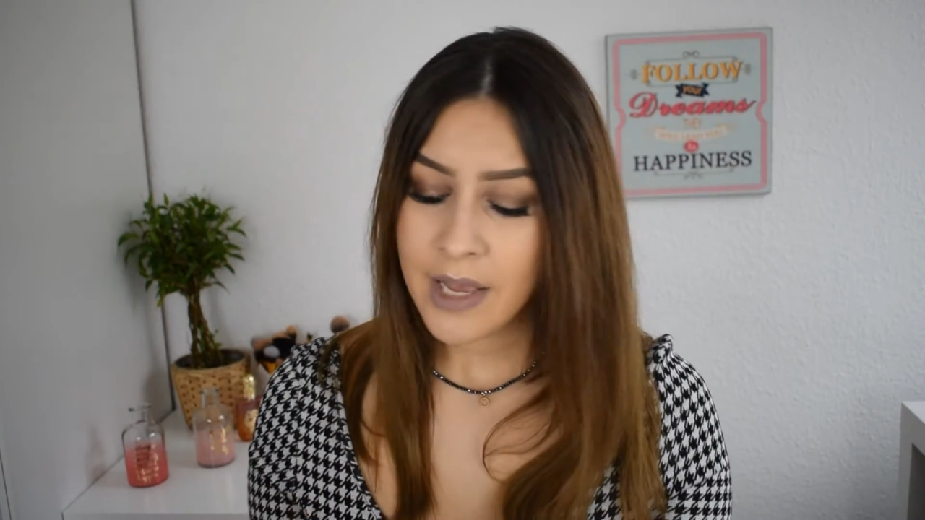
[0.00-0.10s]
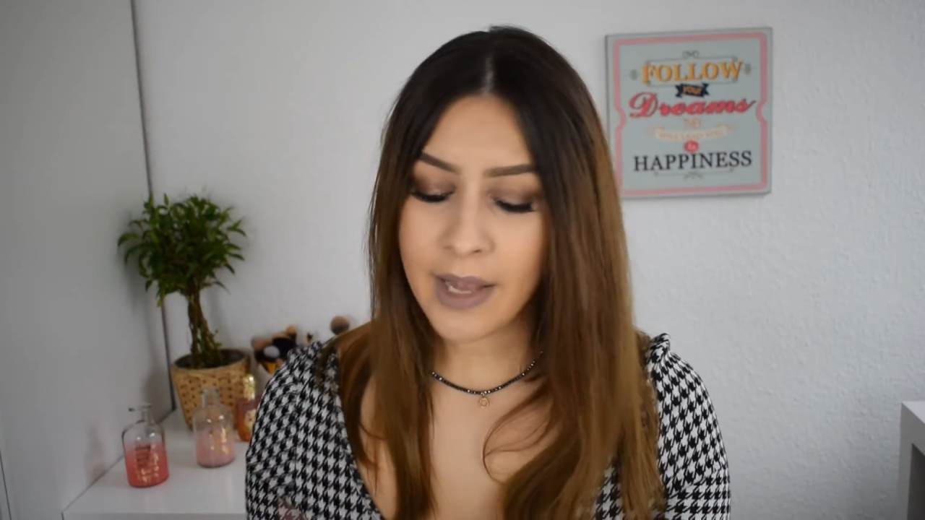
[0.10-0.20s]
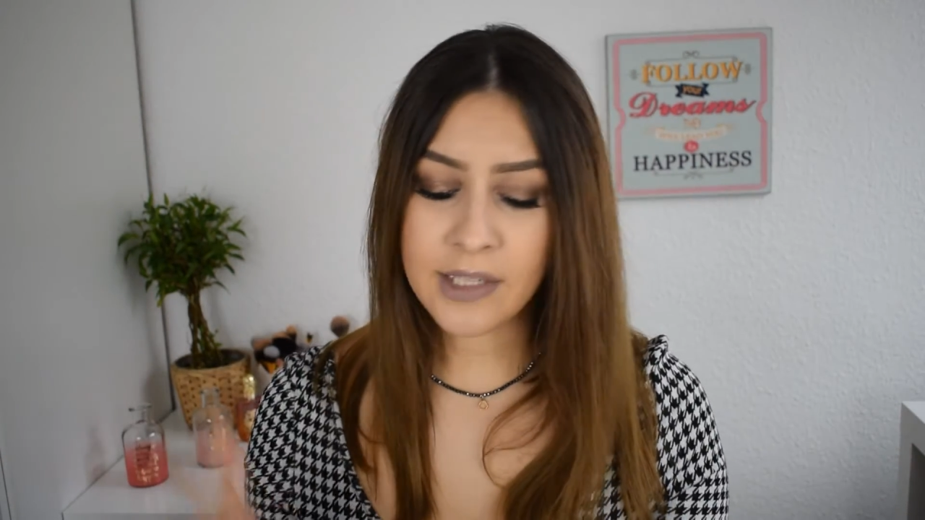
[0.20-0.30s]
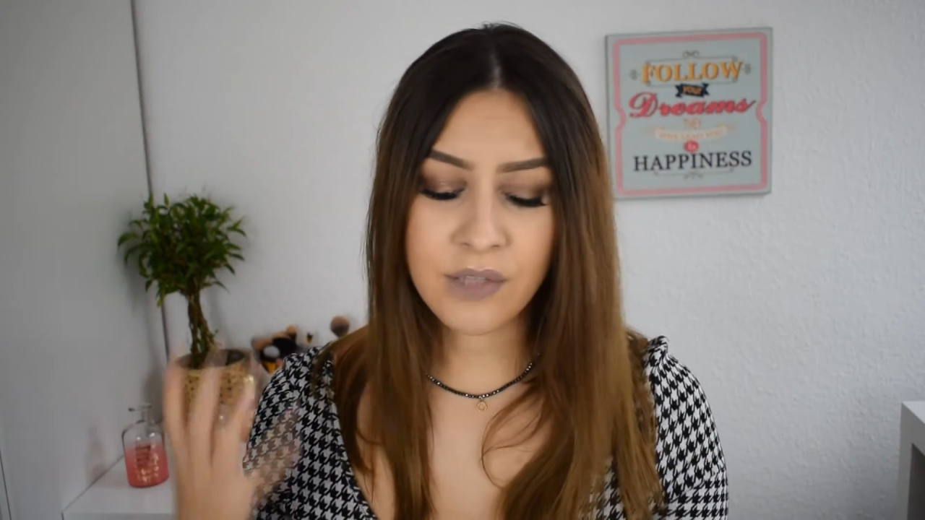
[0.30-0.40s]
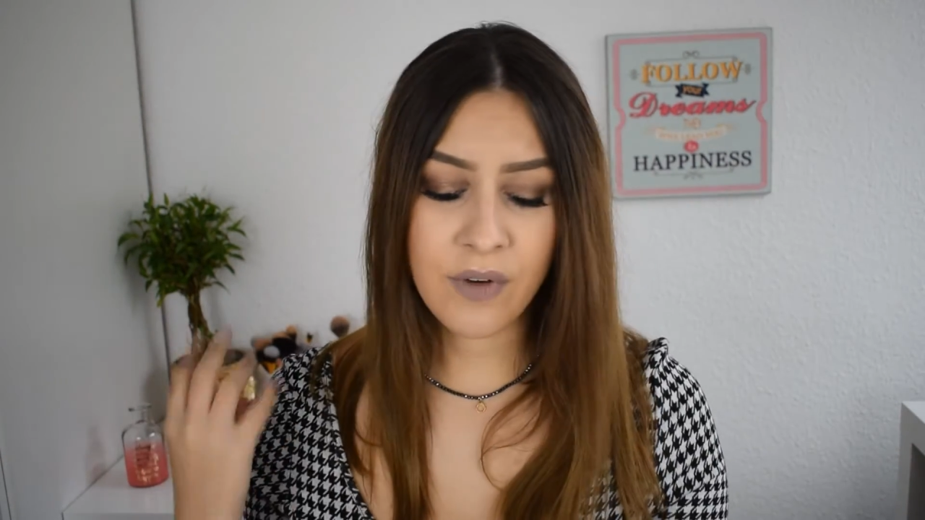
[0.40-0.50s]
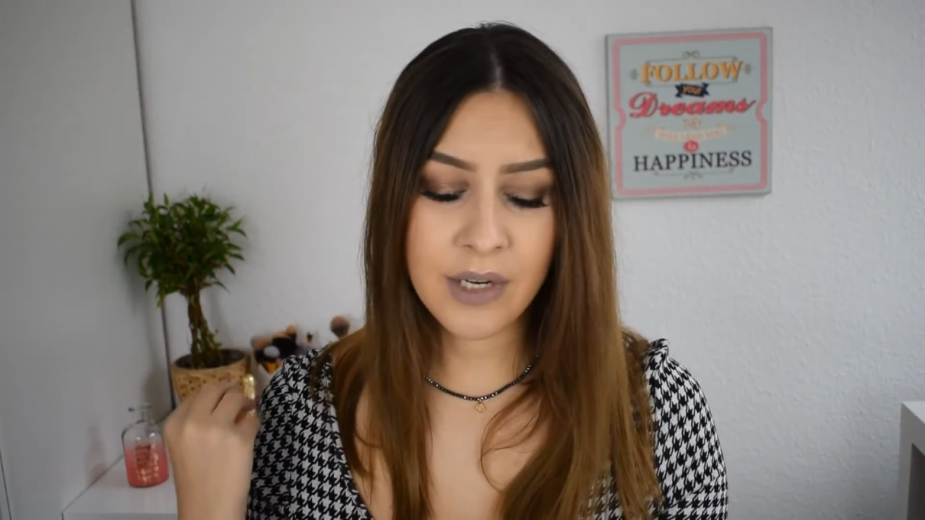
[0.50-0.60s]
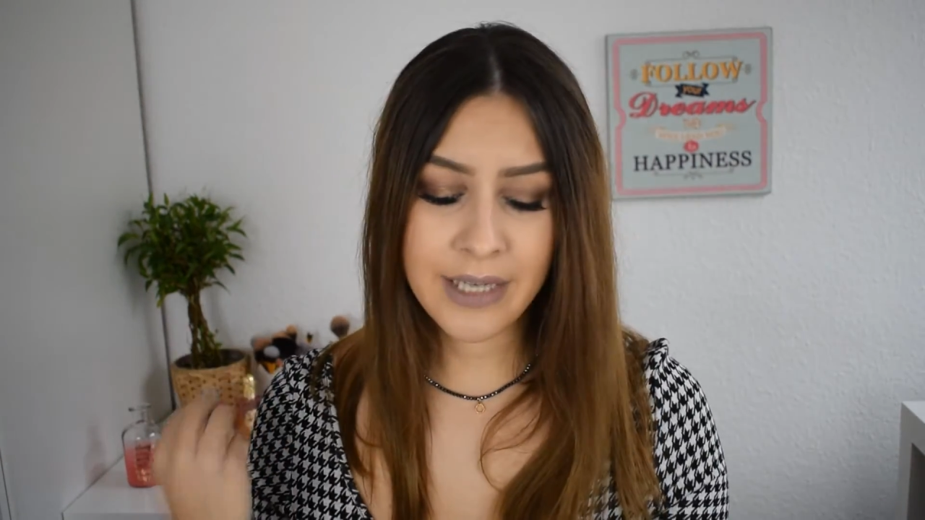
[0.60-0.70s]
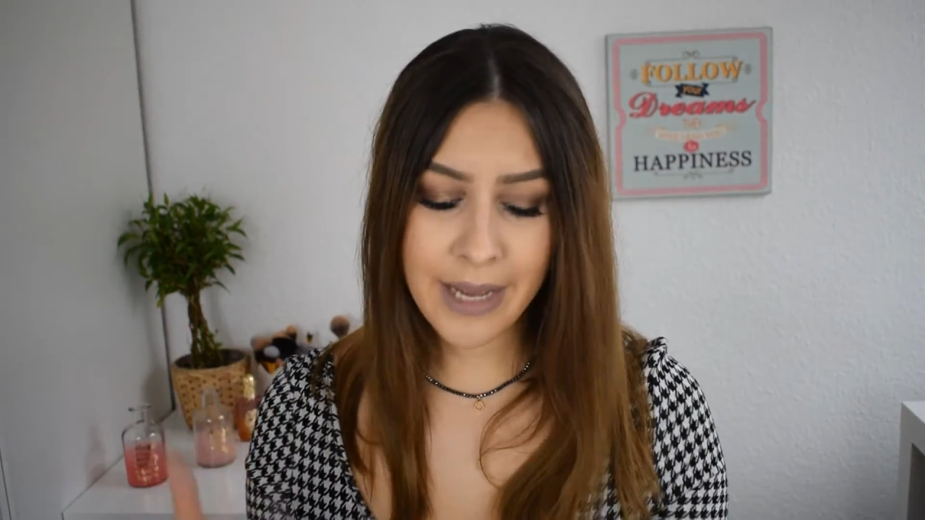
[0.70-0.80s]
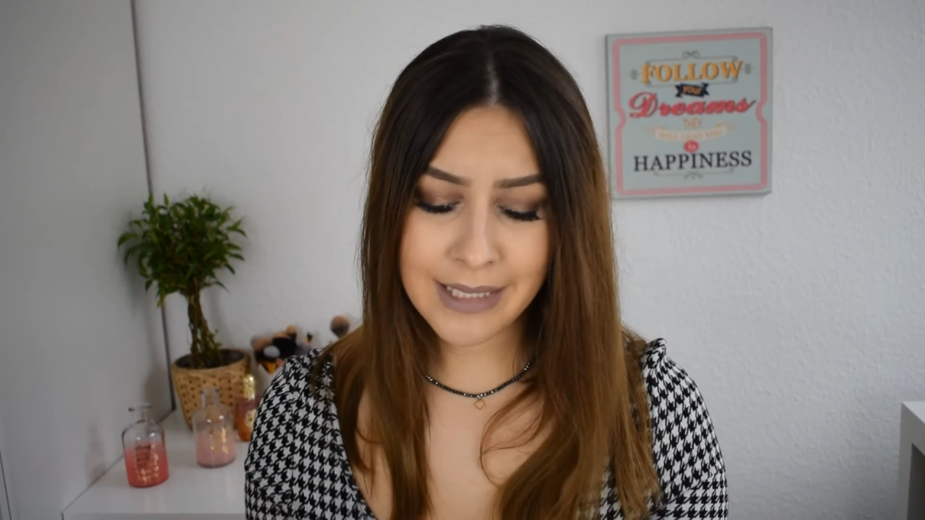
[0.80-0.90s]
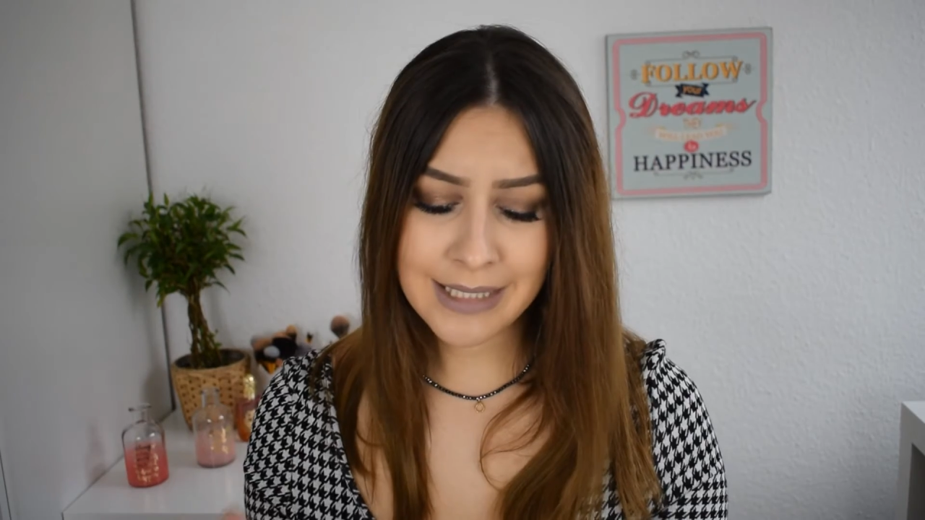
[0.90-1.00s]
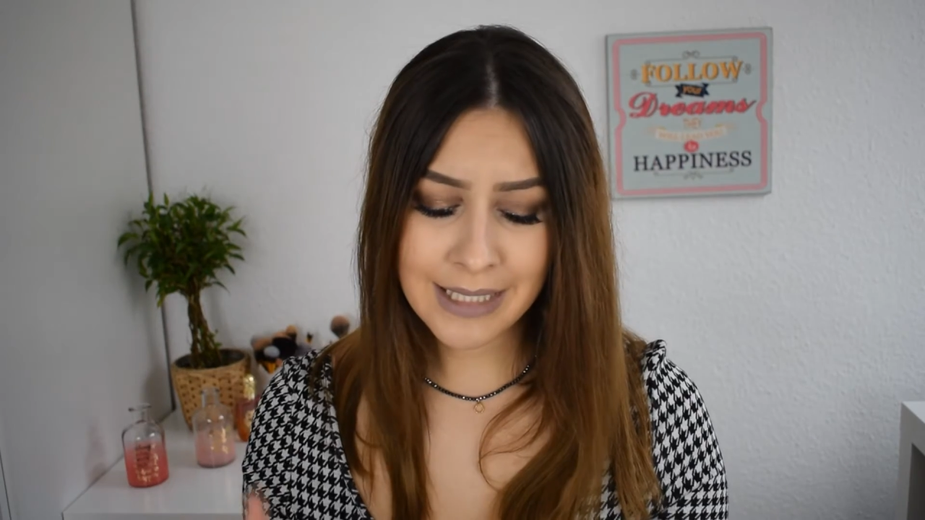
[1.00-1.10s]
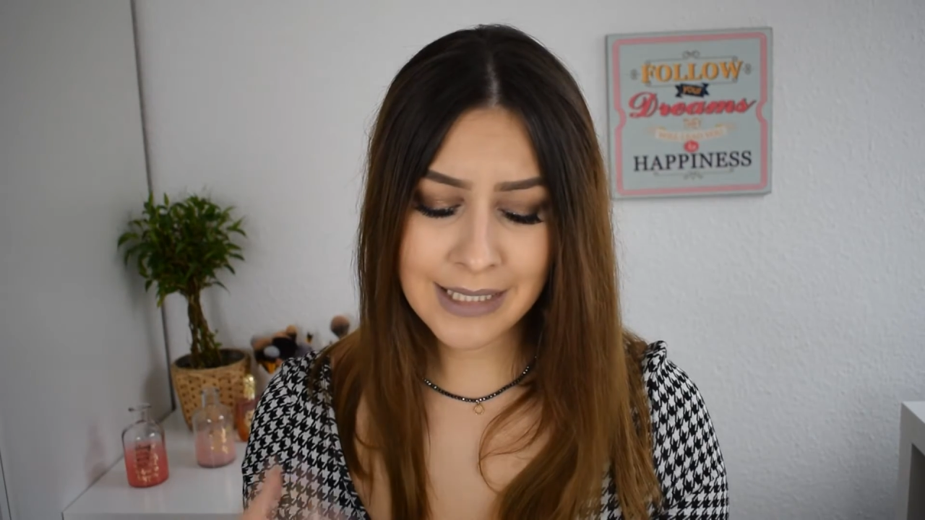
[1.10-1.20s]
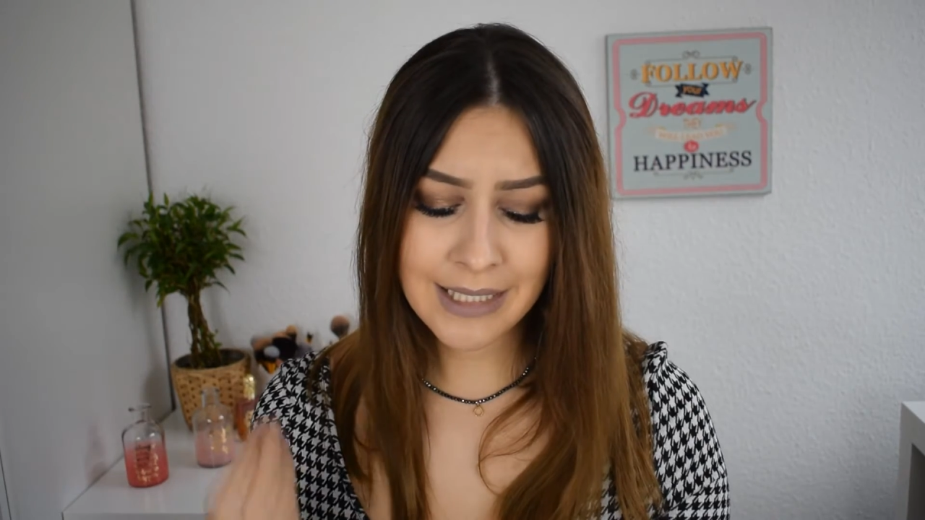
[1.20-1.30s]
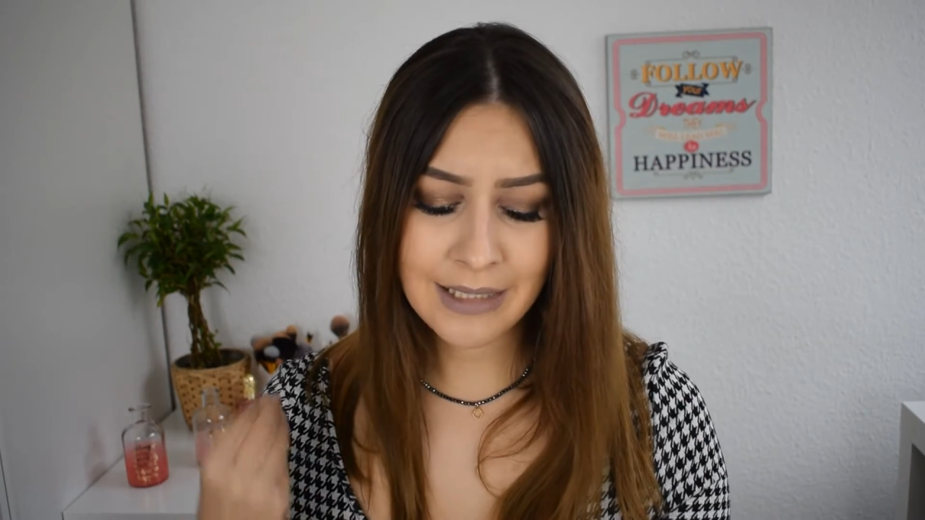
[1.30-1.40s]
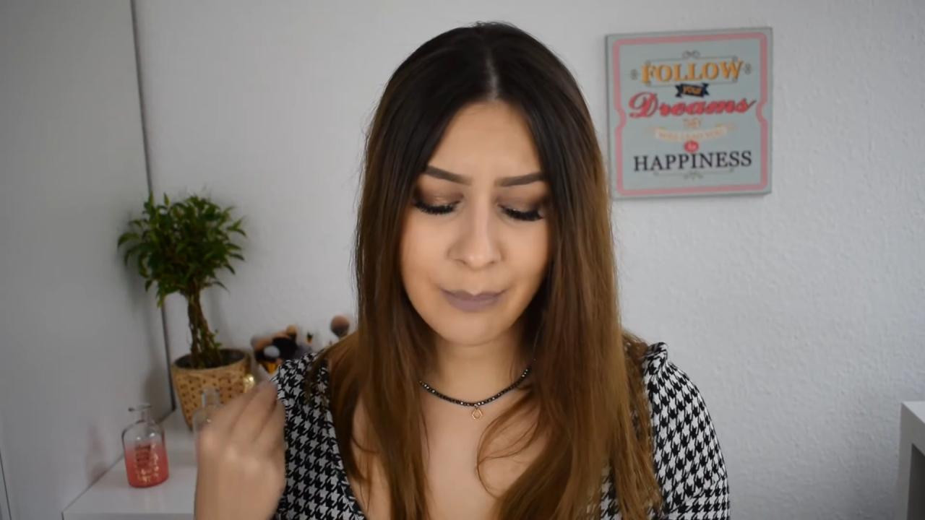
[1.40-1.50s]
It's very nice, like I
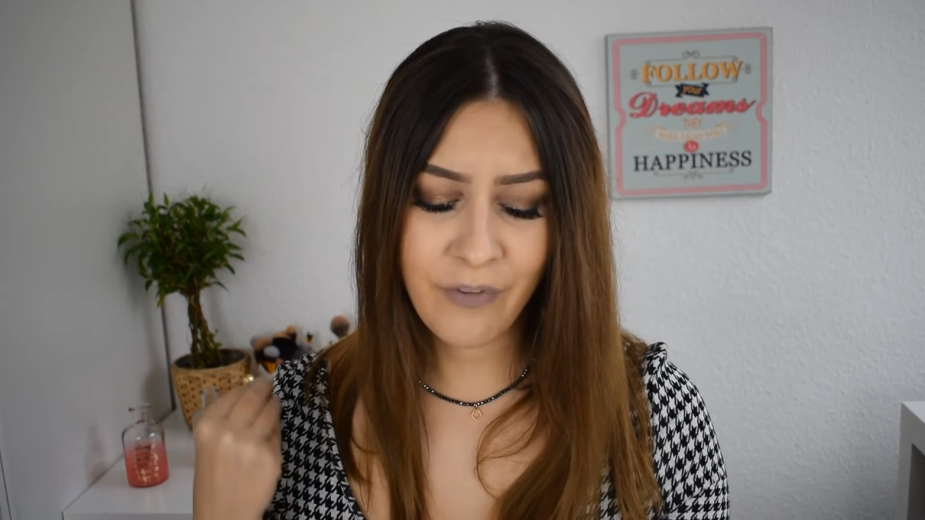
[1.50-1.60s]
said,